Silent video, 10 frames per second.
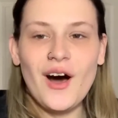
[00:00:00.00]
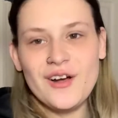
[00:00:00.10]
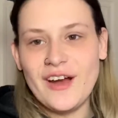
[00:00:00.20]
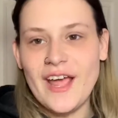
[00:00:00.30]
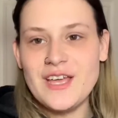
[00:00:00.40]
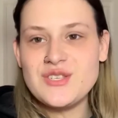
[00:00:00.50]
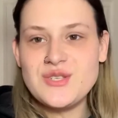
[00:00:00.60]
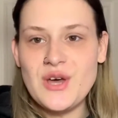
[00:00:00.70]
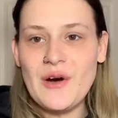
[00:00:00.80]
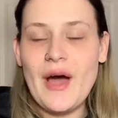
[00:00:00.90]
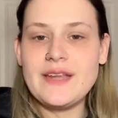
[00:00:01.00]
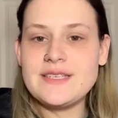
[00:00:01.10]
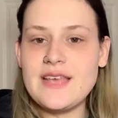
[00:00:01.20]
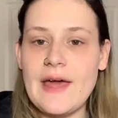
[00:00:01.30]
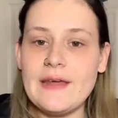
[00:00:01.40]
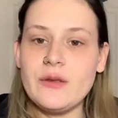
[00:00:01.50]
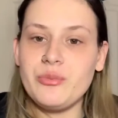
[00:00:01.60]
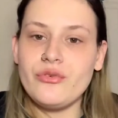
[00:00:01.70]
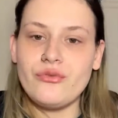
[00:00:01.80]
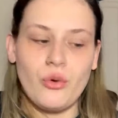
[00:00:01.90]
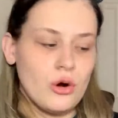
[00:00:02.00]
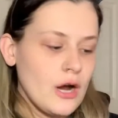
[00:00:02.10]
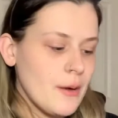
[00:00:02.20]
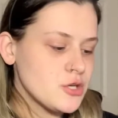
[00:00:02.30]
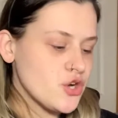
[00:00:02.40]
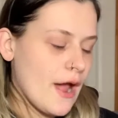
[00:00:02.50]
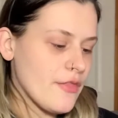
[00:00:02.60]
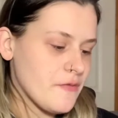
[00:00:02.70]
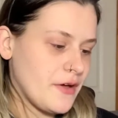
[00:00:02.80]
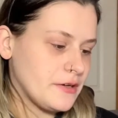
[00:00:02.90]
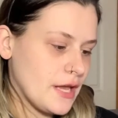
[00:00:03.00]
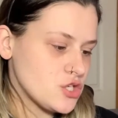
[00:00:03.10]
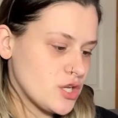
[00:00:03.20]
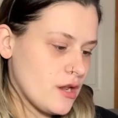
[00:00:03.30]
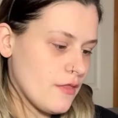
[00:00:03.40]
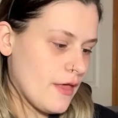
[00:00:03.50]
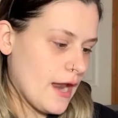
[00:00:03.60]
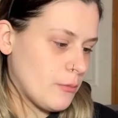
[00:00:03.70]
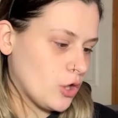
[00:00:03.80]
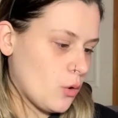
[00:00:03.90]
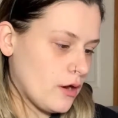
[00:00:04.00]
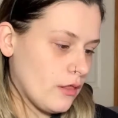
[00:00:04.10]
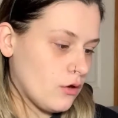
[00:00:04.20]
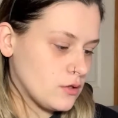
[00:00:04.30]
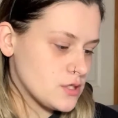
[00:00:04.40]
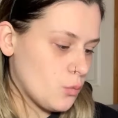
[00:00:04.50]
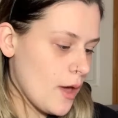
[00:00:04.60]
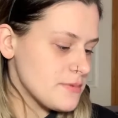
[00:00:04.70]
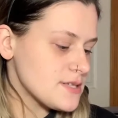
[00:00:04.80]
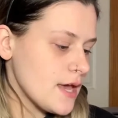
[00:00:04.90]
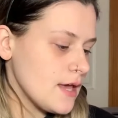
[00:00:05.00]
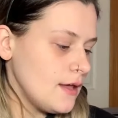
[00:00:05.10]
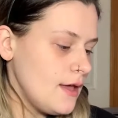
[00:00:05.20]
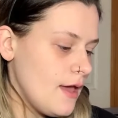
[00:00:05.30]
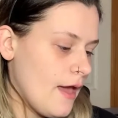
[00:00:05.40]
Alright, so I decided before I would try out the foundation that I would go onto the Ulta website